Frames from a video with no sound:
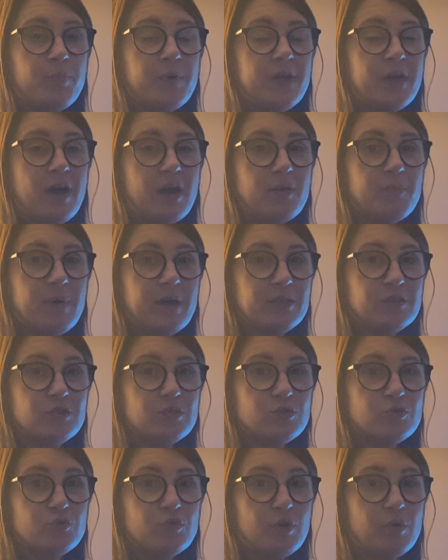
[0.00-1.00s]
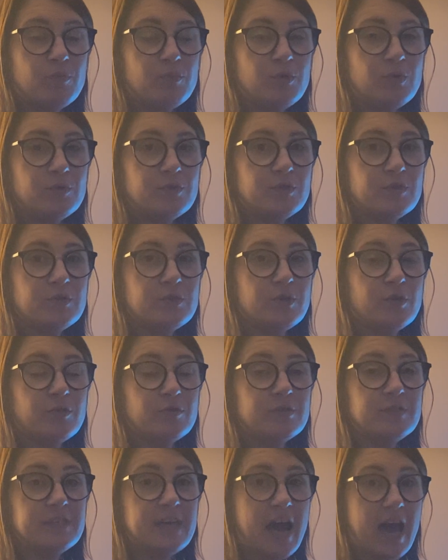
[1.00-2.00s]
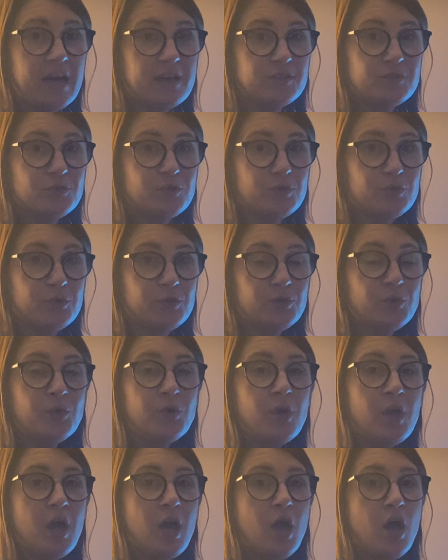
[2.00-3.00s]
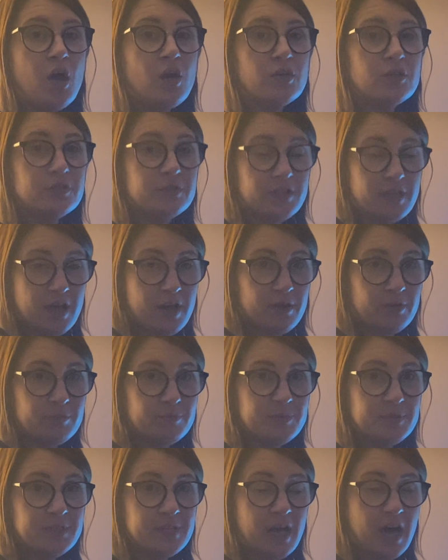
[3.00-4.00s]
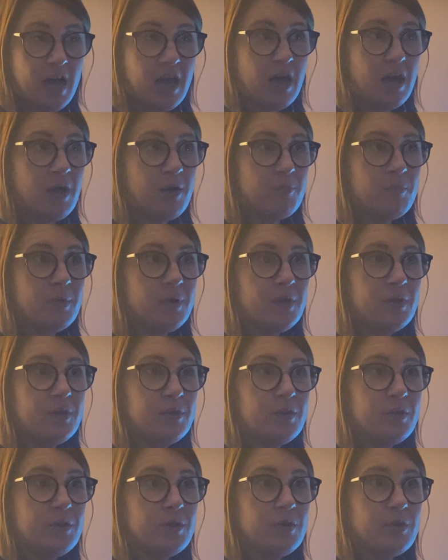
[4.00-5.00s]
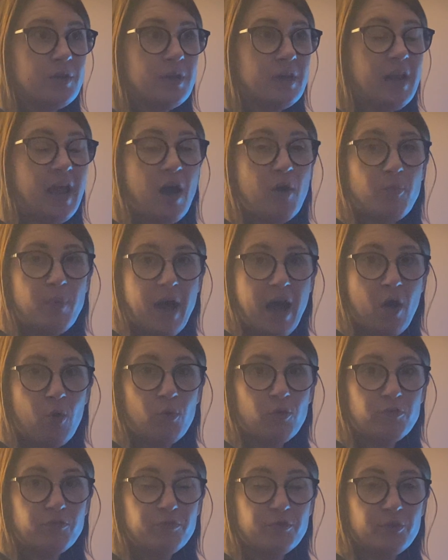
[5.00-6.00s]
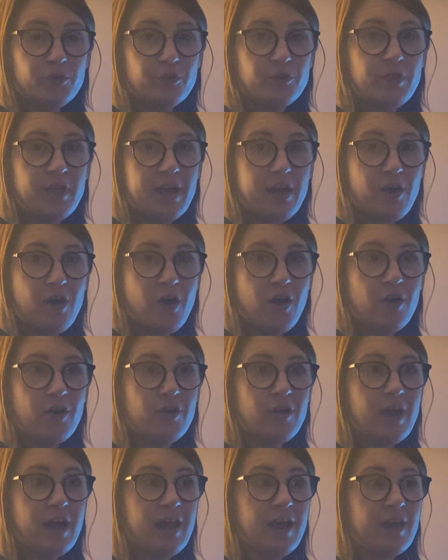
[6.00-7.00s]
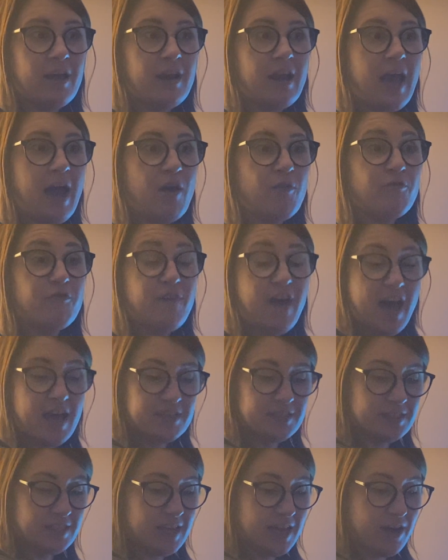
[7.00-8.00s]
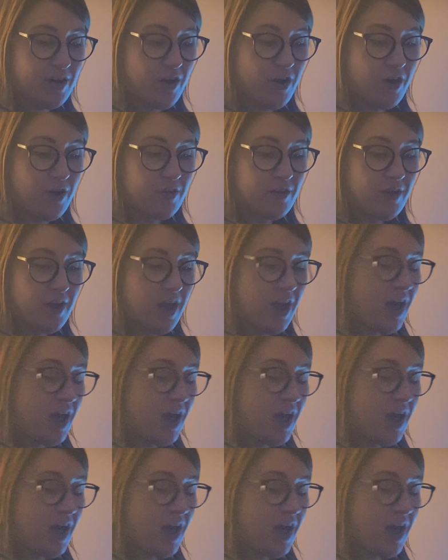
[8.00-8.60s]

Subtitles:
peacock mantis shrimp uses their dactyl clubs and how powerful they are and how fast they are.